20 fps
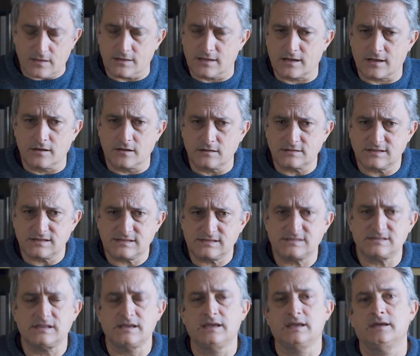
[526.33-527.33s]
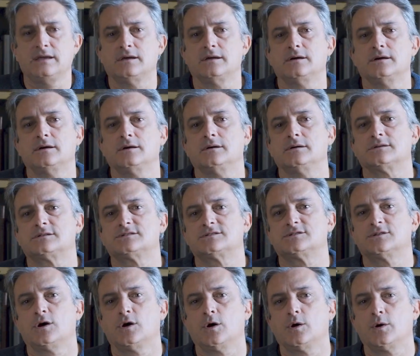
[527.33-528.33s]
closets,
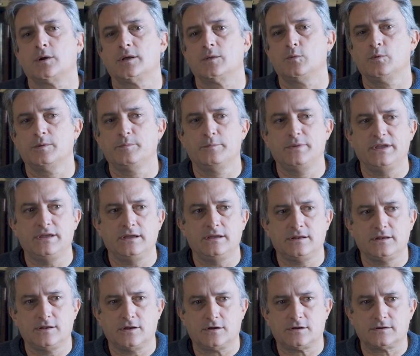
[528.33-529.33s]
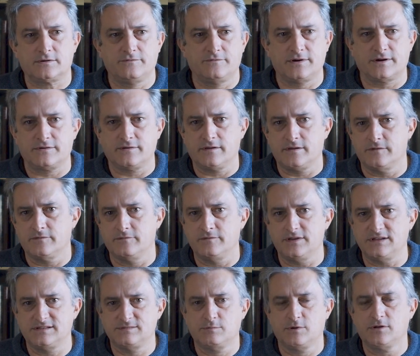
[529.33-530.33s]
so it will be not very
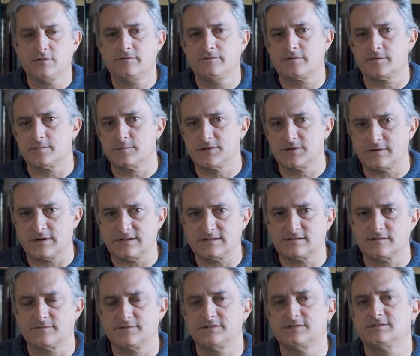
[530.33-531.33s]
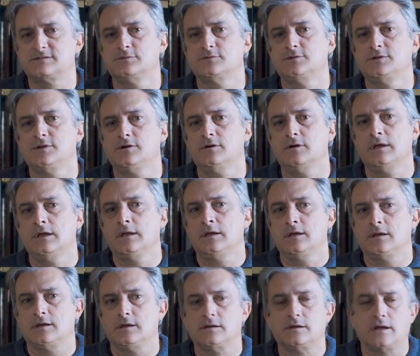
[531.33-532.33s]
visible from the rest of the studio.
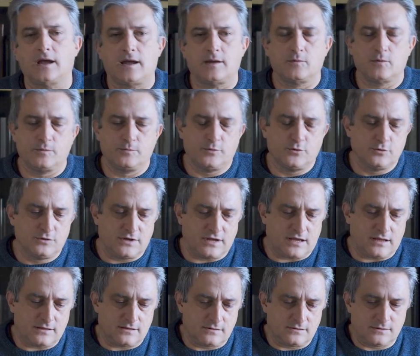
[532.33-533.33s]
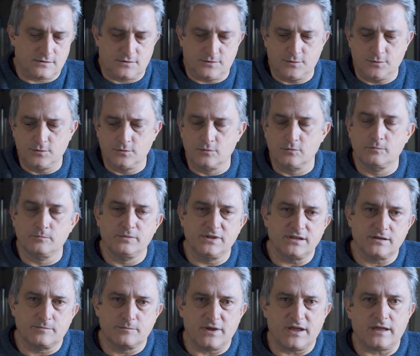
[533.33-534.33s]
I will put other two
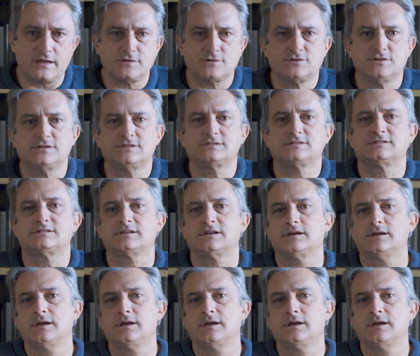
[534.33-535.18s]
big benches